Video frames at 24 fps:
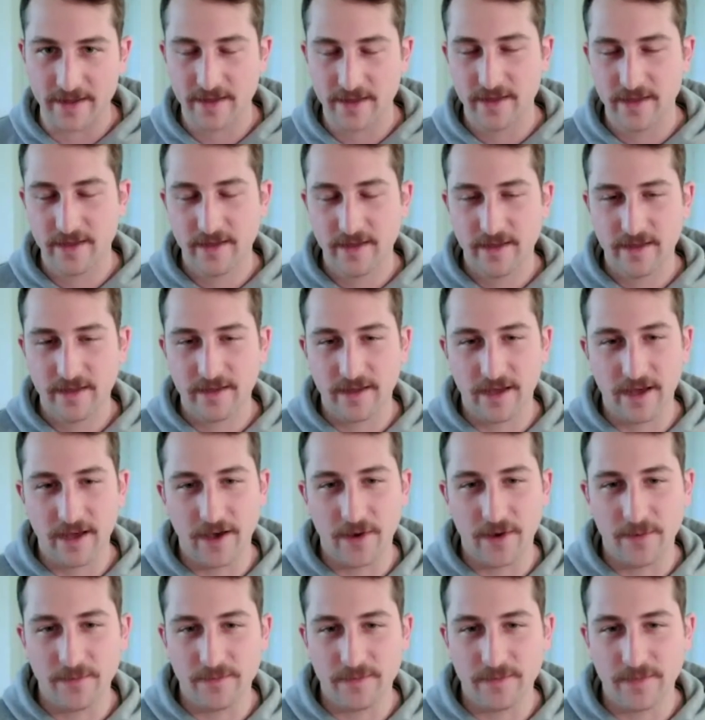um,
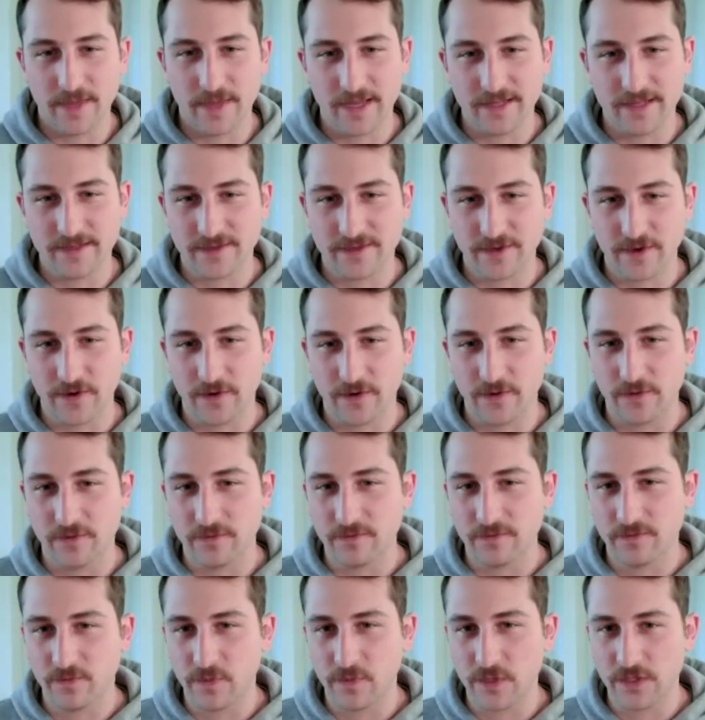and so we
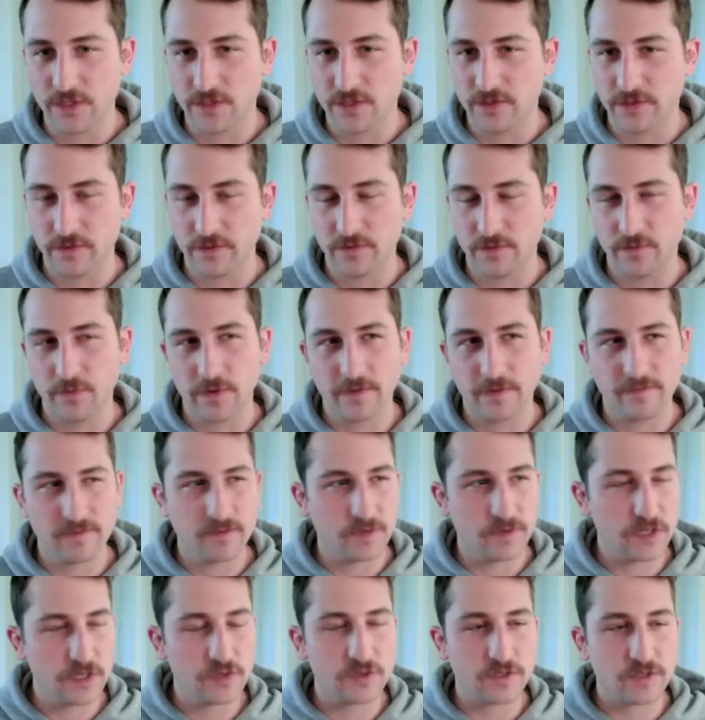just do we
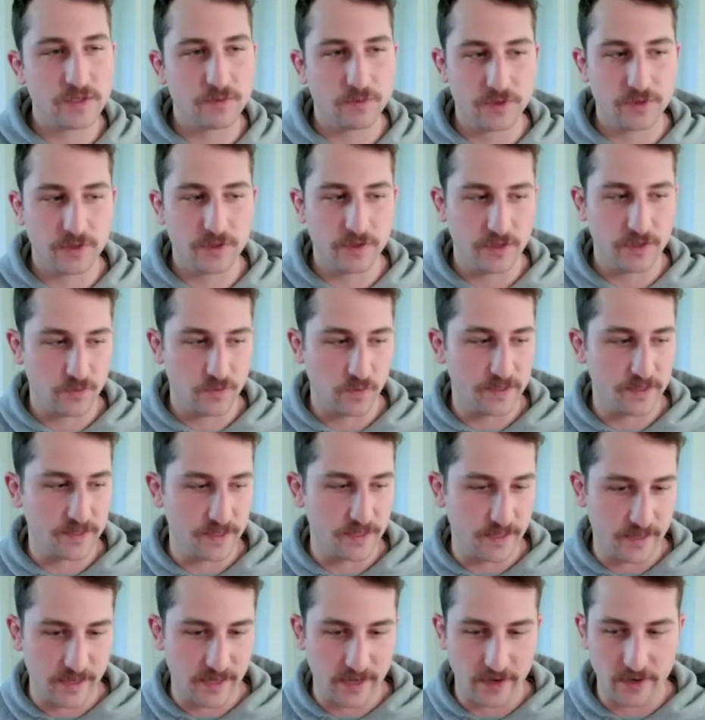usually we'll do this once a
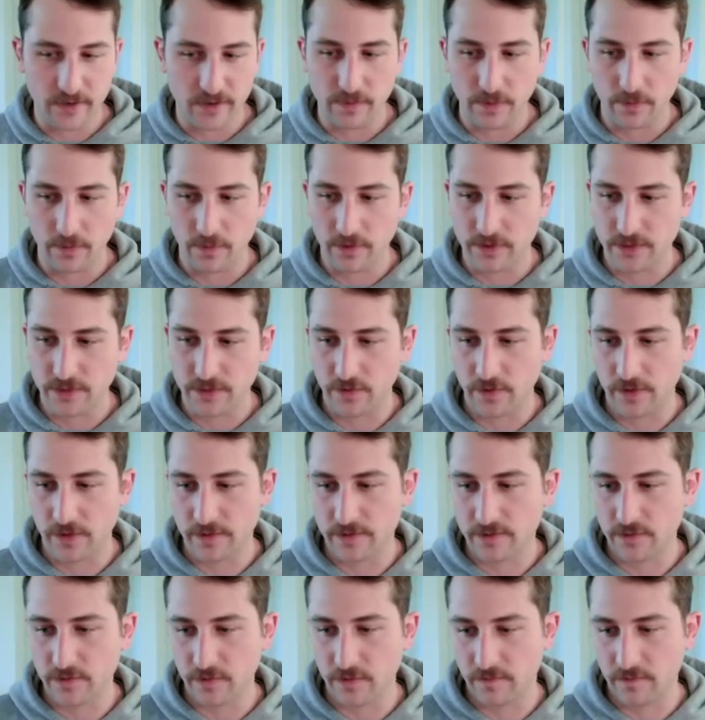year but we're doing sort of
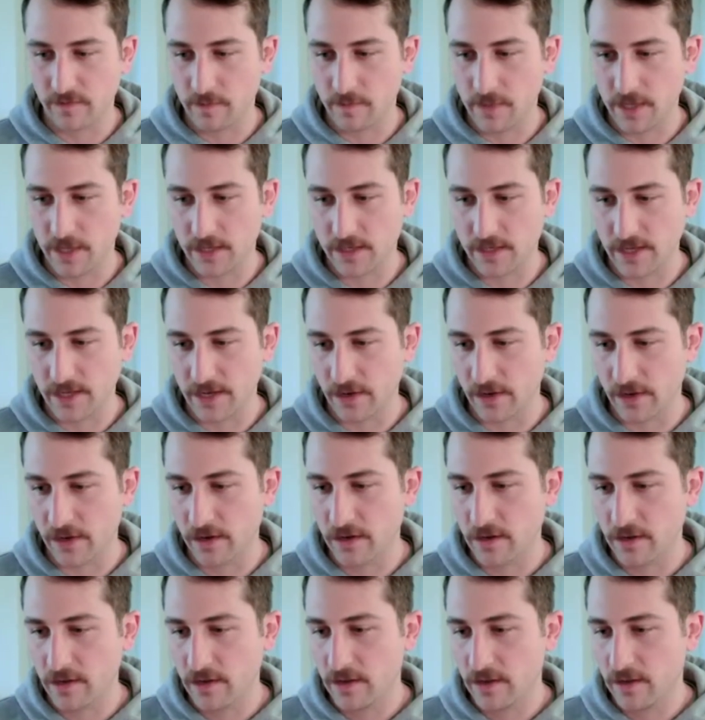a mid-year
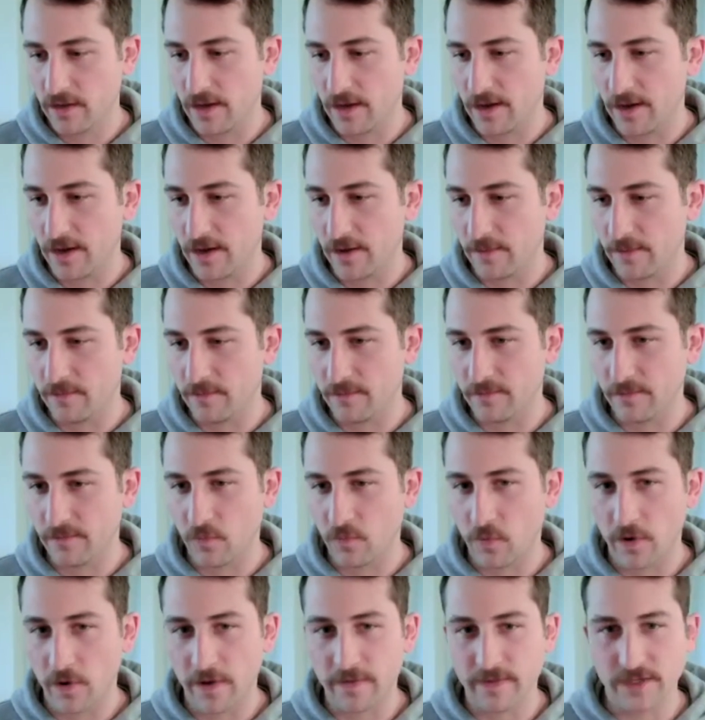um, one
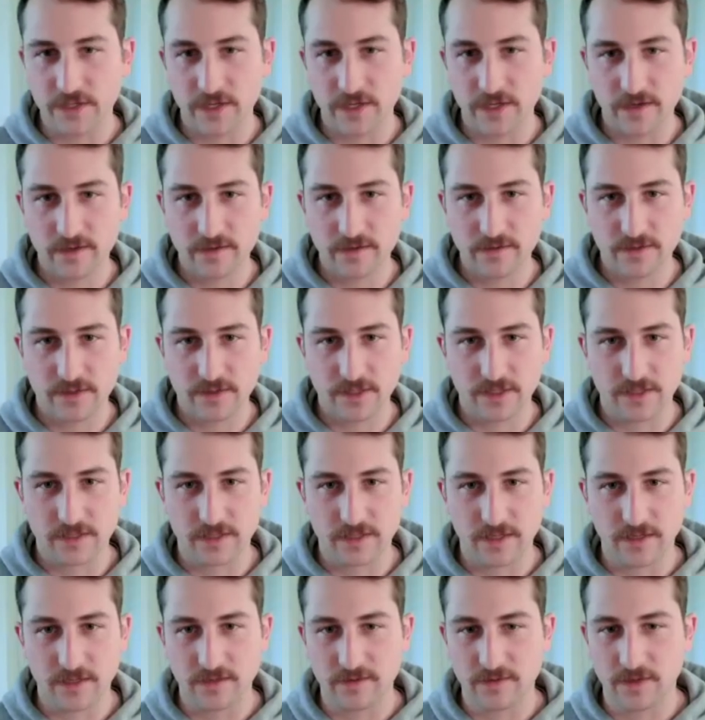this year just to,
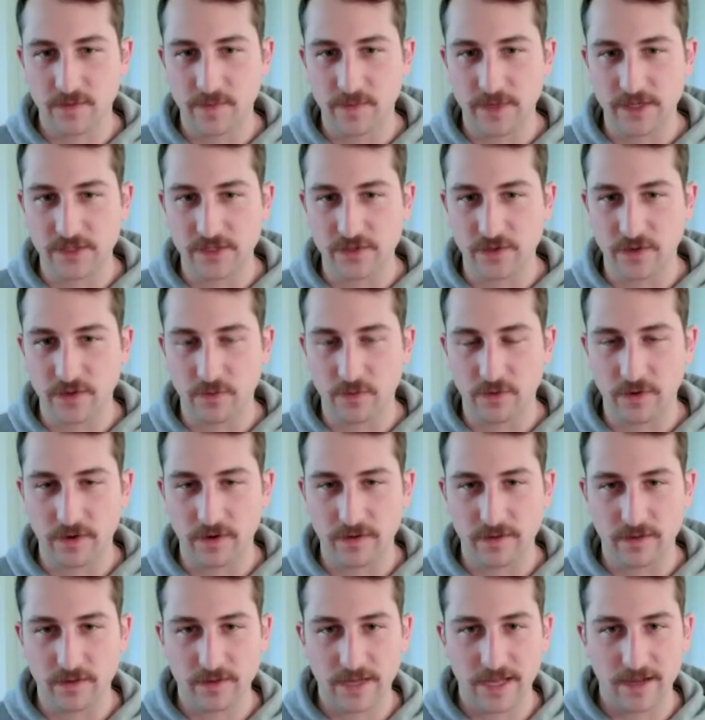to make sure we're in the,
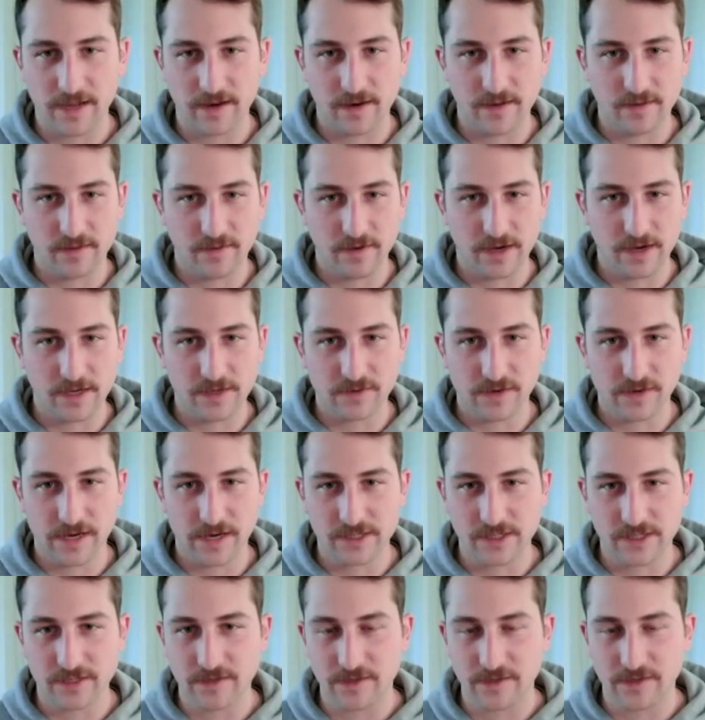headed in the right direction
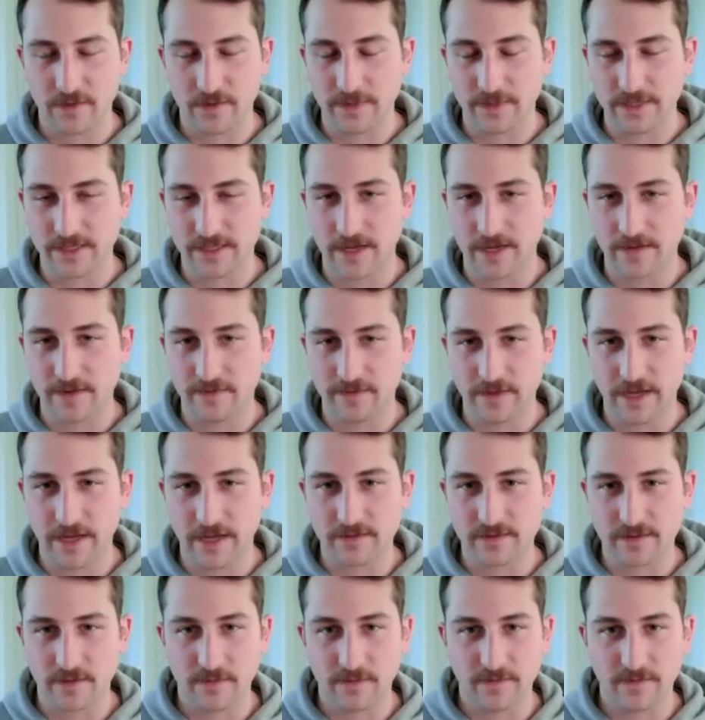so i'm excited for that it's going to be
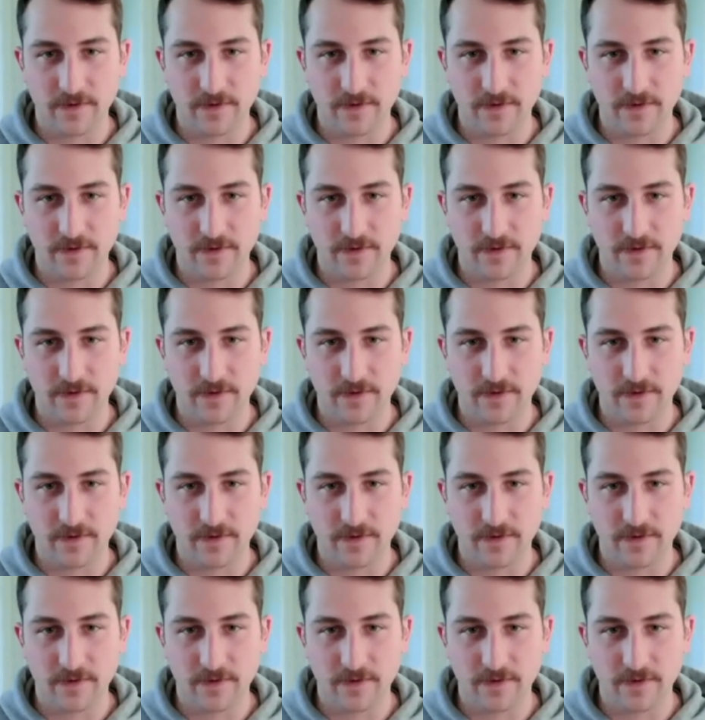fun